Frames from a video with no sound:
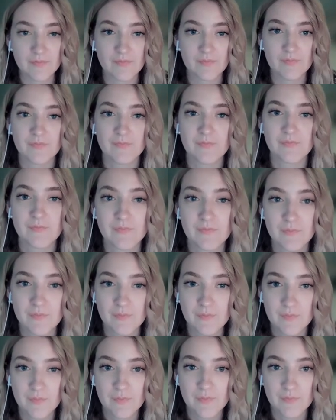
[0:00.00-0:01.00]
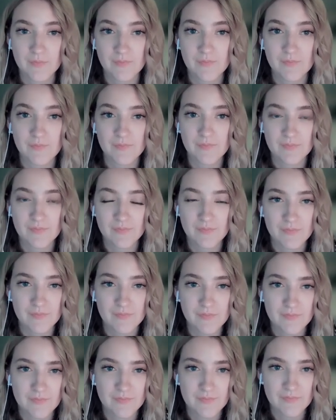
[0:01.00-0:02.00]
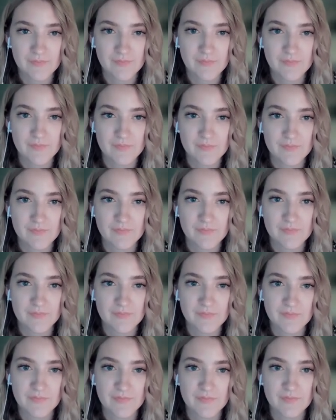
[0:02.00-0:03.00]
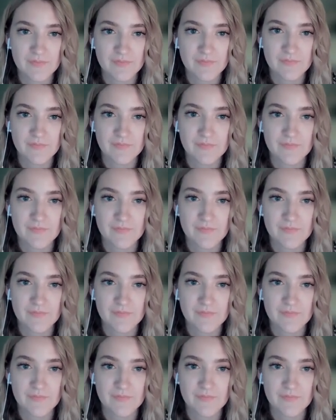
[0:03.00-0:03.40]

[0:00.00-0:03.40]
This person isn't speaking.